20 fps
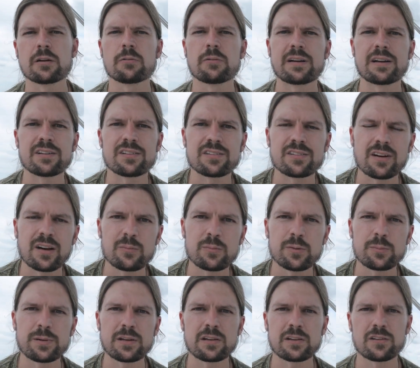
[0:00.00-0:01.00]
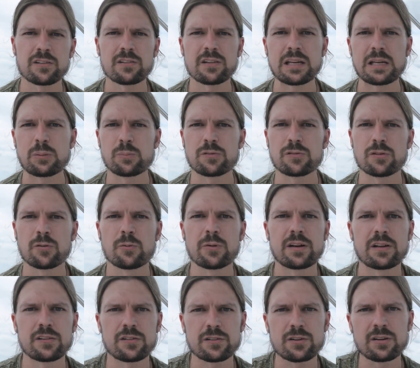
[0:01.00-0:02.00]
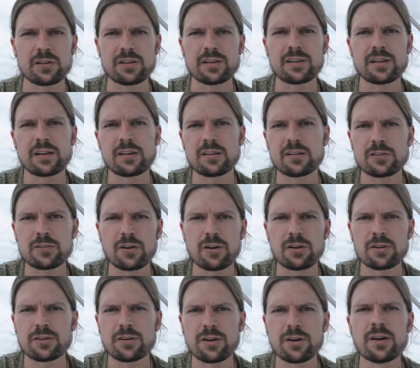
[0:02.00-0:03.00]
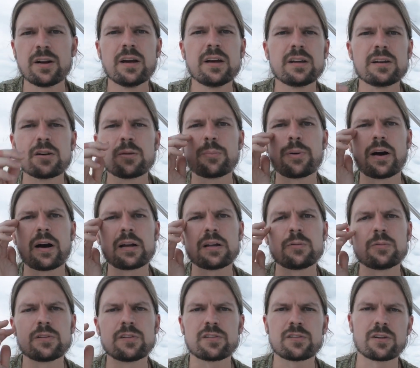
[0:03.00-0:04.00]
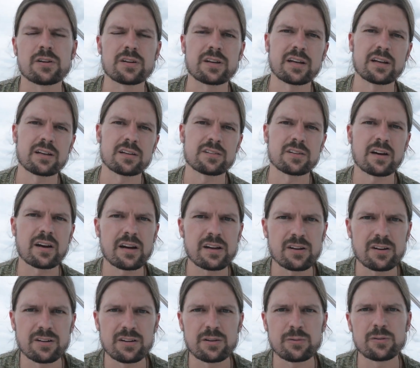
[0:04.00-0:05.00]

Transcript: or when it's time to be asleep. So when it started getting darker, your body would start getting tired.